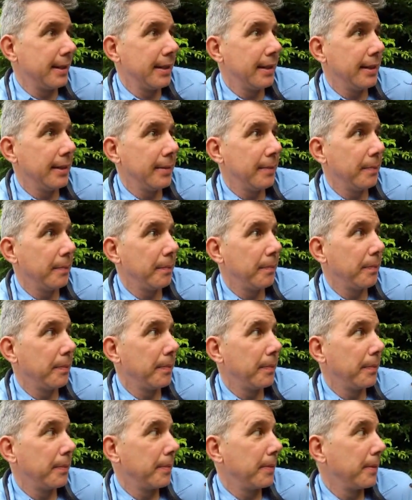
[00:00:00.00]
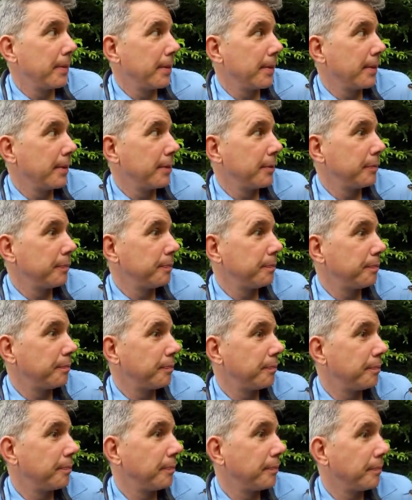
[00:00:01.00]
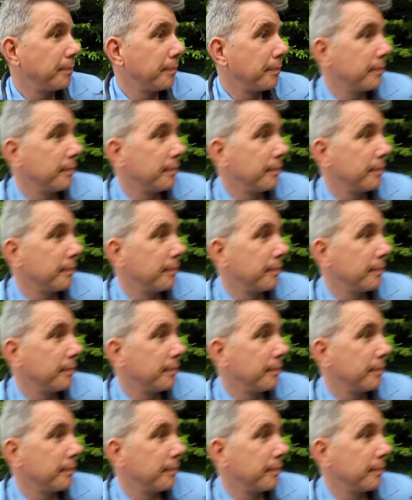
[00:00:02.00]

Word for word: And rat eat, and, um...